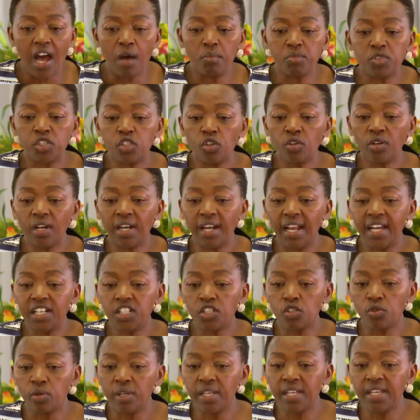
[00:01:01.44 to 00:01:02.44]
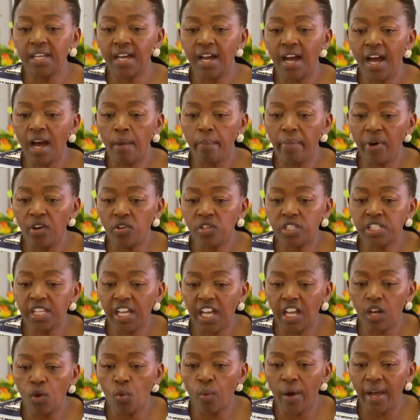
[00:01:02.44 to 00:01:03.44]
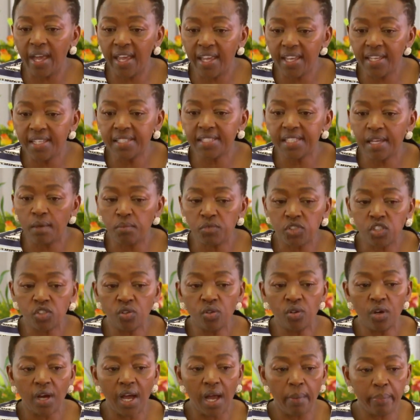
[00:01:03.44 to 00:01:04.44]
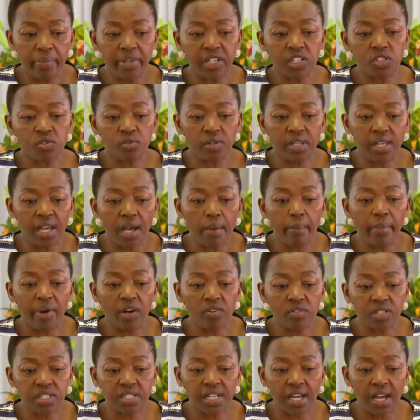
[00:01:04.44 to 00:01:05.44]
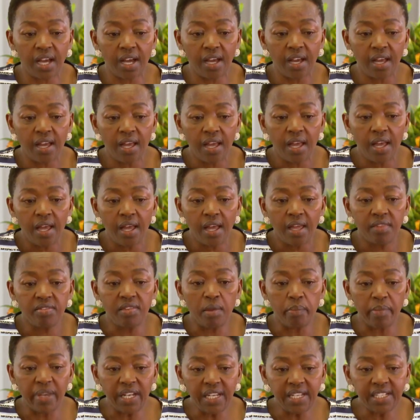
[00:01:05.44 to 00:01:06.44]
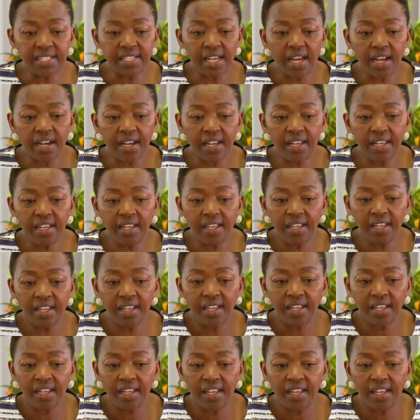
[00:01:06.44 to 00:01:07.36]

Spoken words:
I'm so glad to hear about NYS. I'm so happy to hear about the military.